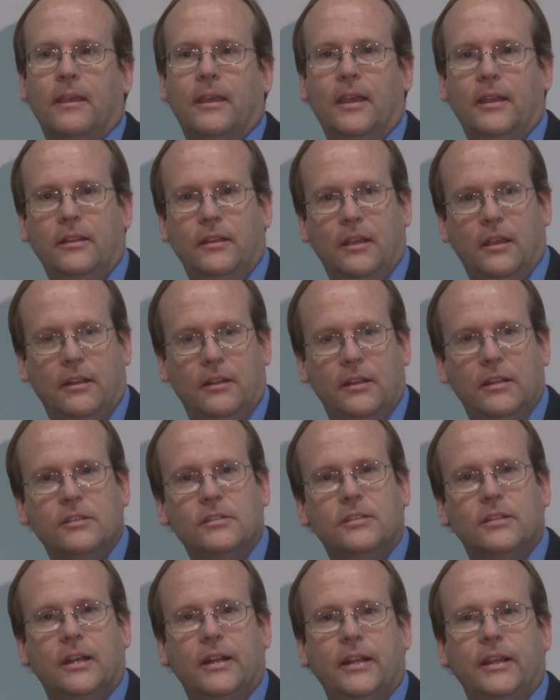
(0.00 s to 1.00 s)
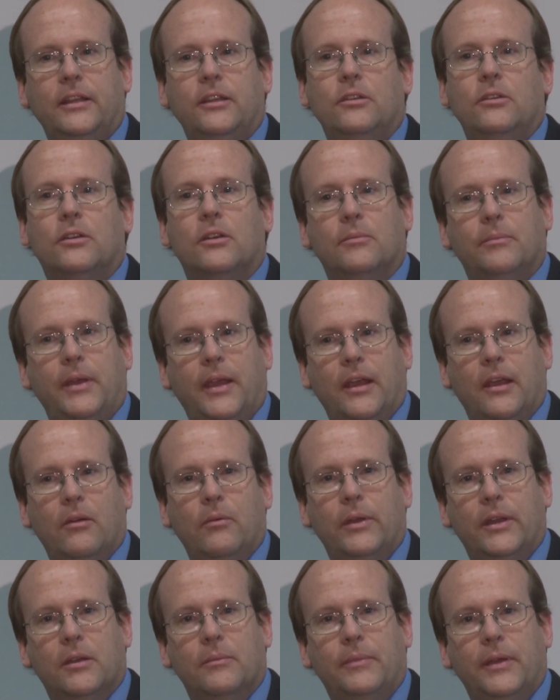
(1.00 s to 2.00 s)
And in this study, you compare,
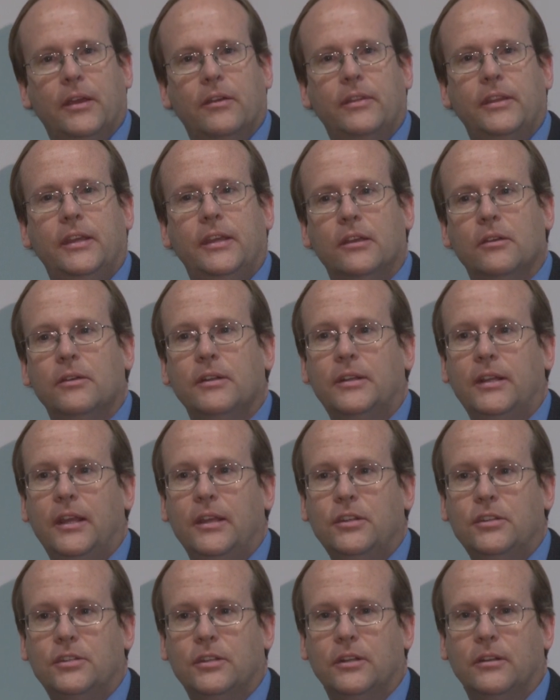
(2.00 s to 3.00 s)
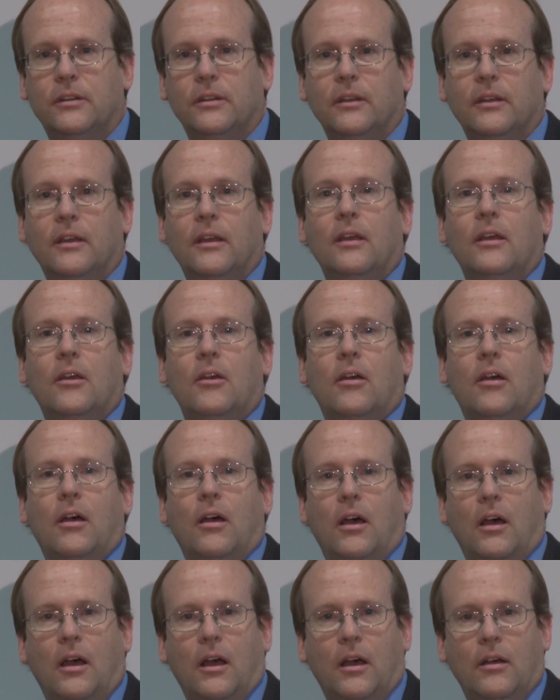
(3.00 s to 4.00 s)
we compare the irritation
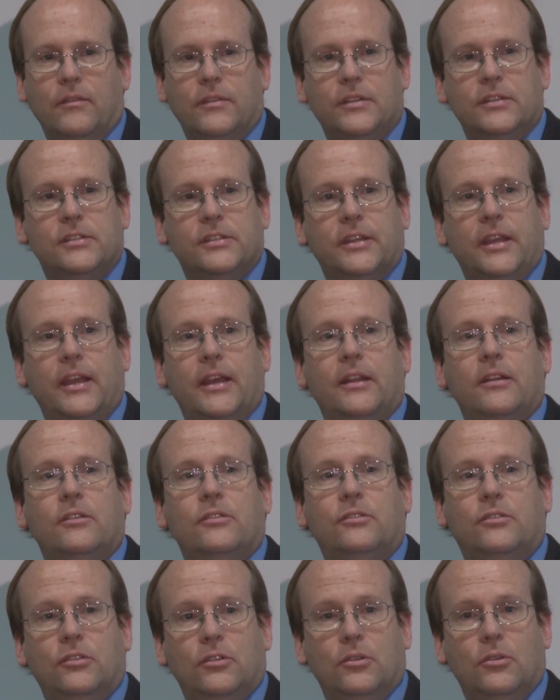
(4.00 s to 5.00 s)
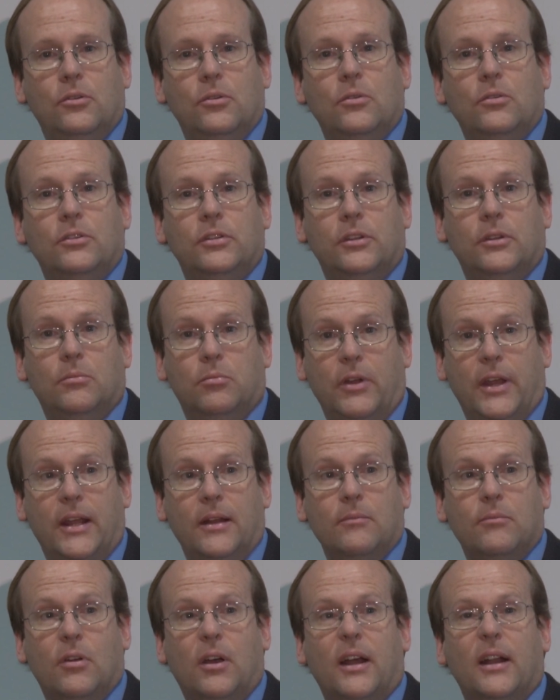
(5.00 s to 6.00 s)
of the skin due to the
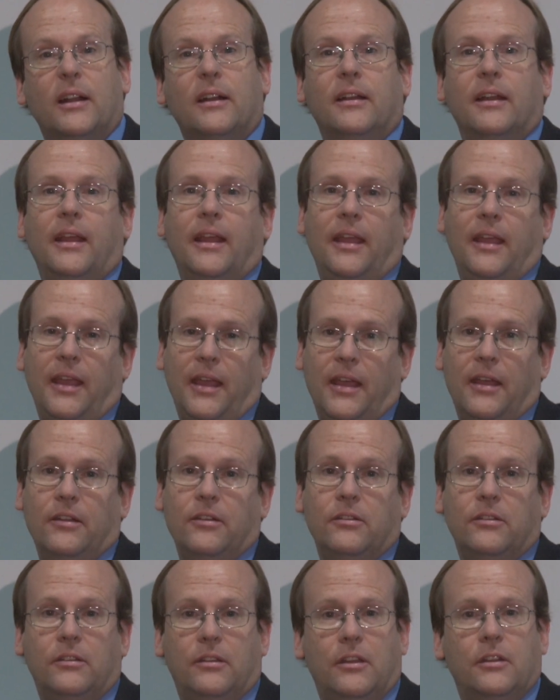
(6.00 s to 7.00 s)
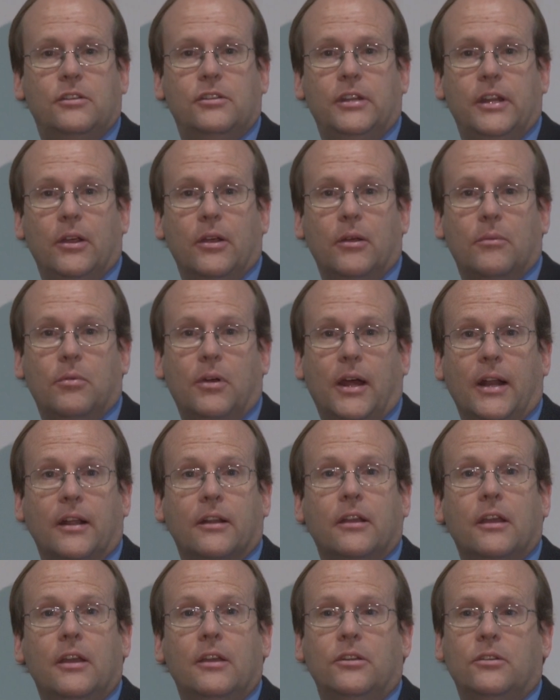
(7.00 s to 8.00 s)
brand product and the generic
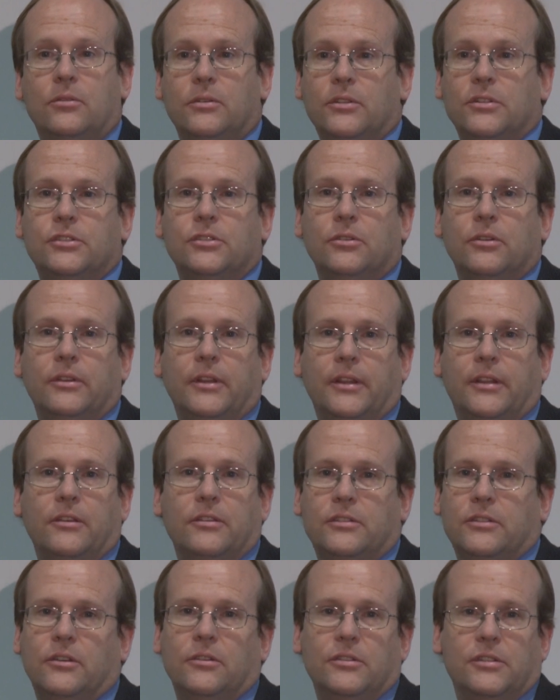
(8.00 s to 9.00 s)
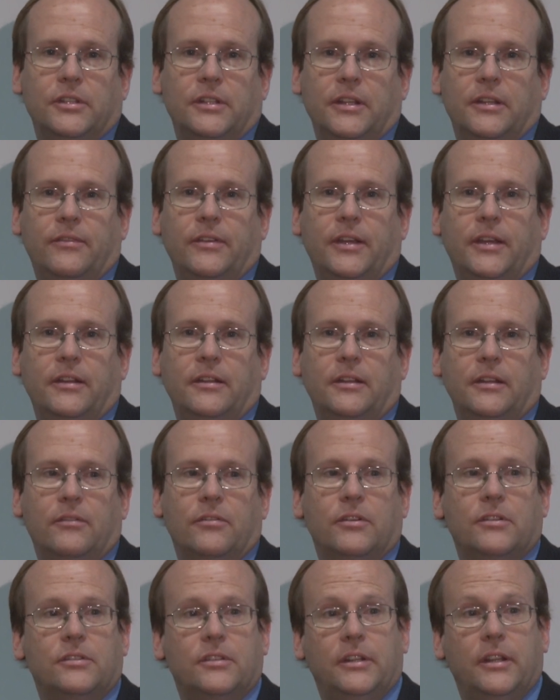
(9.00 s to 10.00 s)
product to ensure that there's no significant
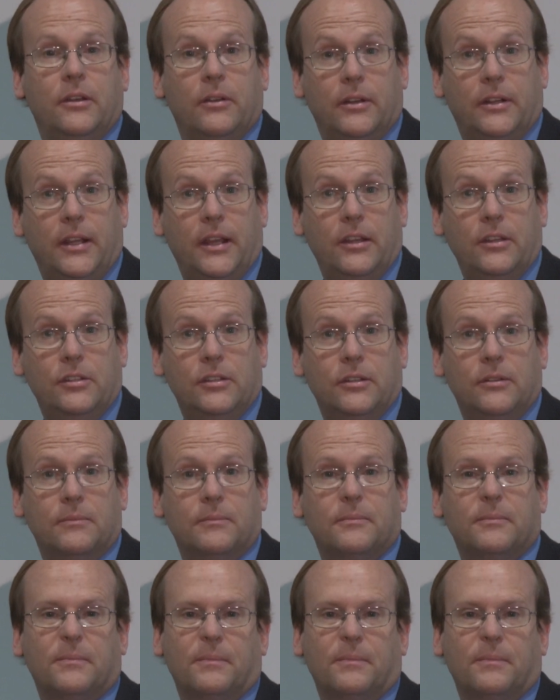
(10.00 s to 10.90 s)
difference in irritation.